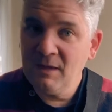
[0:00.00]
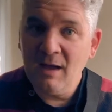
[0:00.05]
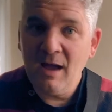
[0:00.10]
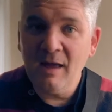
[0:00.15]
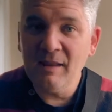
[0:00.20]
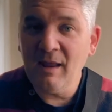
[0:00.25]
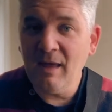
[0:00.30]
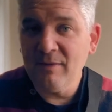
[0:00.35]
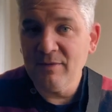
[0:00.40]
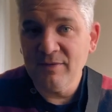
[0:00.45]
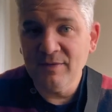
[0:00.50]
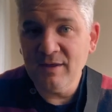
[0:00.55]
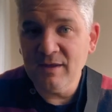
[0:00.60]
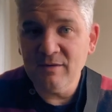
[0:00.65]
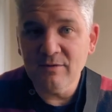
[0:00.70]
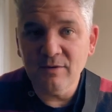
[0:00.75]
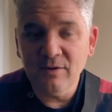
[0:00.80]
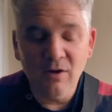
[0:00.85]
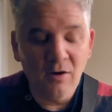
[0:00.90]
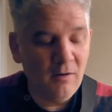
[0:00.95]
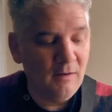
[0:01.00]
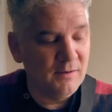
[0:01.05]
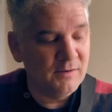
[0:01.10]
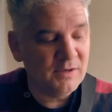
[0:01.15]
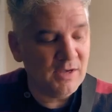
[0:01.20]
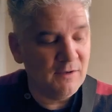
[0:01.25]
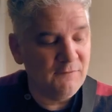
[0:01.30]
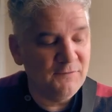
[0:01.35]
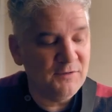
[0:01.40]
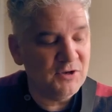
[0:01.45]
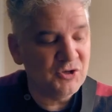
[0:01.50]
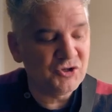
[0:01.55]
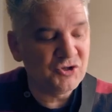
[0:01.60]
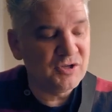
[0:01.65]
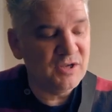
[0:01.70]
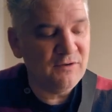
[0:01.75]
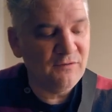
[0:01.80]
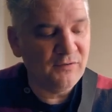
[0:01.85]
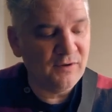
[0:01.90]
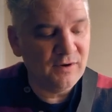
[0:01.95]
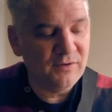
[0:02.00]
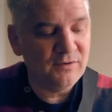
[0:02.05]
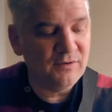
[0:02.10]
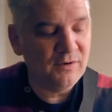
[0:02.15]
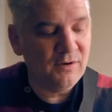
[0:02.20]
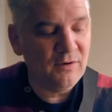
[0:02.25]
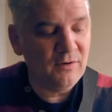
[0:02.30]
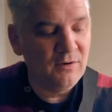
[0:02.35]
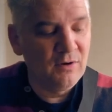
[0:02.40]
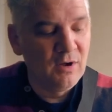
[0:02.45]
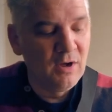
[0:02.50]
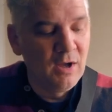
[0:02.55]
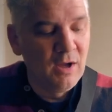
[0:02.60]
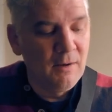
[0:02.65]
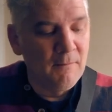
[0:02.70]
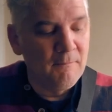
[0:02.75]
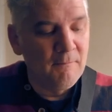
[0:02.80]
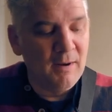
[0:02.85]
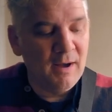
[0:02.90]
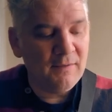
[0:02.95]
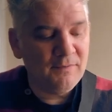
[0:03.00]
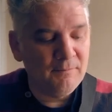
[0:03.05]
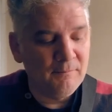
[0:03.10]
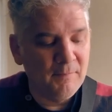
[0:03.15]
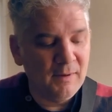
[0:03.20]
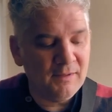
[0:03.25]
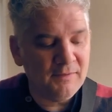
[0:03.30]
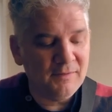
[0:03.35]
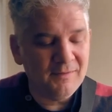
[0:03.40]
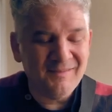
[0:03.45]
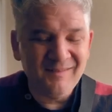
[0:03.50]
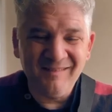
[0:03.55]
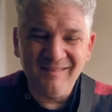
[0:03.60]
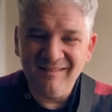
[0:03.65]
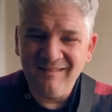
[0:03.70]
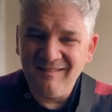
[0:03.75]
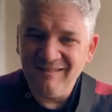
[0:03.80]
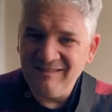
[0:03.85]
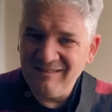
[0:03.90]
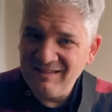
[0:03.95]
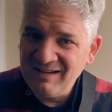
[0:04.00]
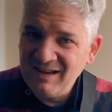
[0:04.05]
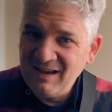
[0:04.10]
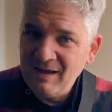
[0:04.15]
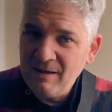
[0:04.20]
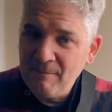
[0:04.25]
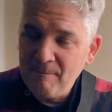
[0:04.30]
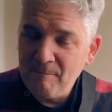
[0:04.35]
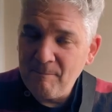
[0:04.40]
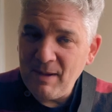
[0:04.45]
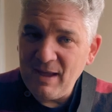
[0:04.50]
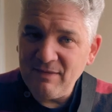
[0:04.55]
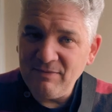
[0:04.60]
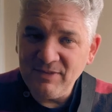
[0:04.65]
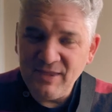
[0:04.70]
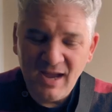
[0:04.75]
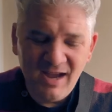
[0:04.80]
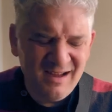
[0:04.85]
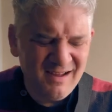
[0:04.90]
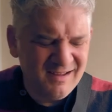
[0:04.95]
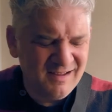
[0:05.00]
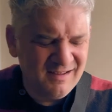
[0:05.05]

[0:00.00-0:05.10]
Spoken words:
Another thing, you know, I finish different, you know, but penta,